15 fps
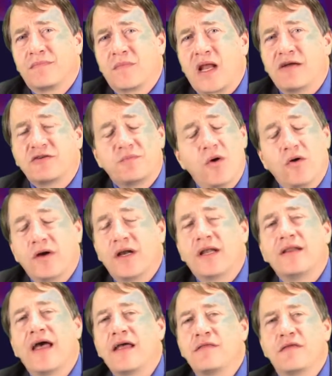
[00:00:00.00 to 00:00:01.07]
I've spoken at
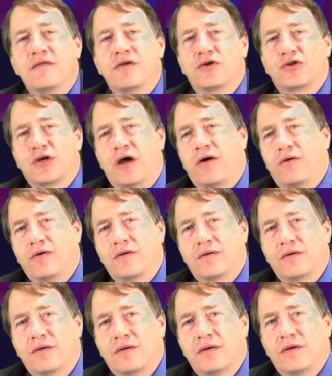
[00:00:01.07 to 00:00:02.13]
length in this show.
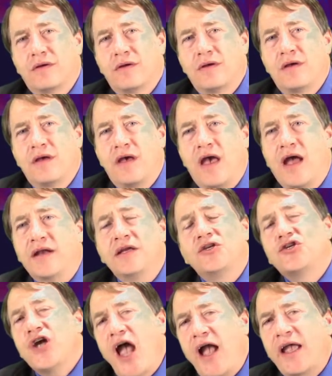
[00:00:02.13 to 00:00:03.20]
Any
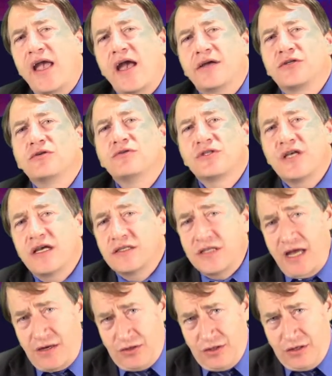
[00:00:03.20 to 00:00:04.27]
jackass who says
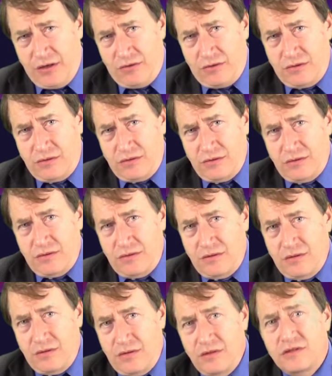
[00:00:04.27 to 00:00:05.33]
that to you
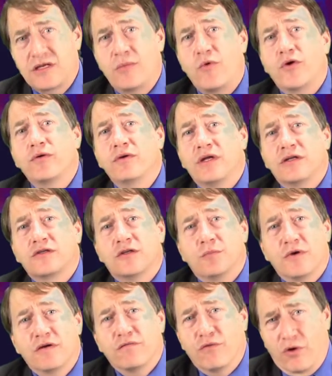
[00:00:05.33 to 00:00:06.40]
is someone who needs to
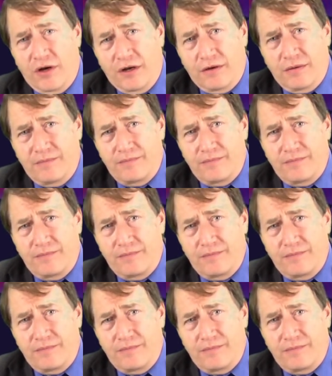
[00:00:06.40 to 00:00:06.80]
be avoided.